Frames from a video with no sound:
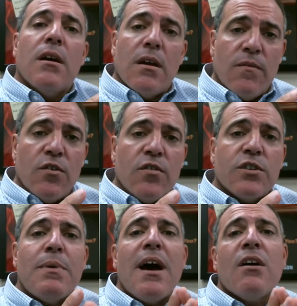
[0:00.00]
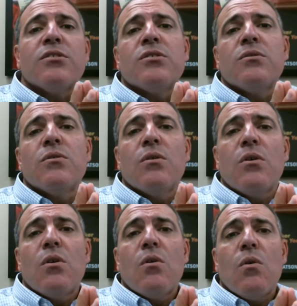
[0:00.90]
your spouse
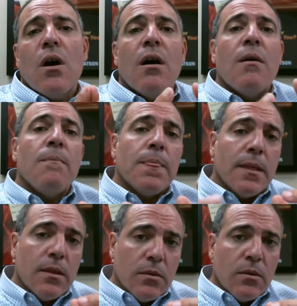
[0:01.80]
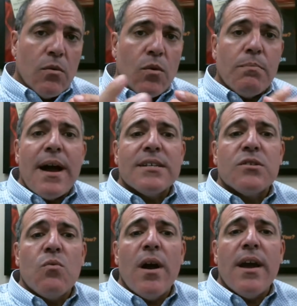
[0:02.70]
um, would pass
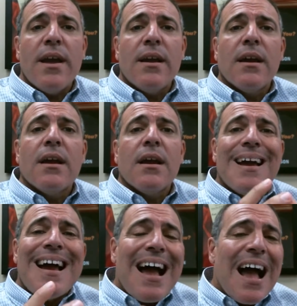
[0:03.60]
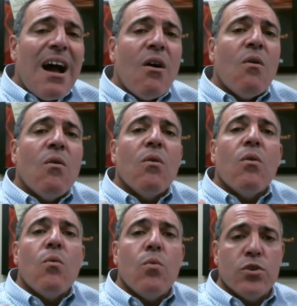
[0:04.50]
away. How
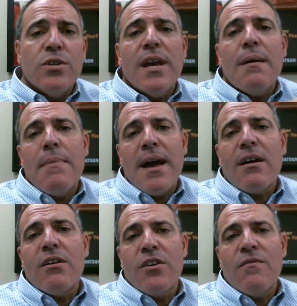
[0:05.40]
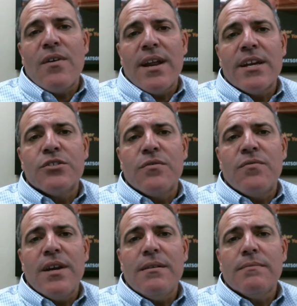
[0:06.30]
would you get back on your financial
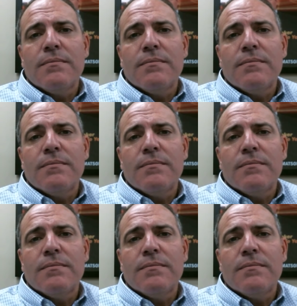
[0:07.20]
feet?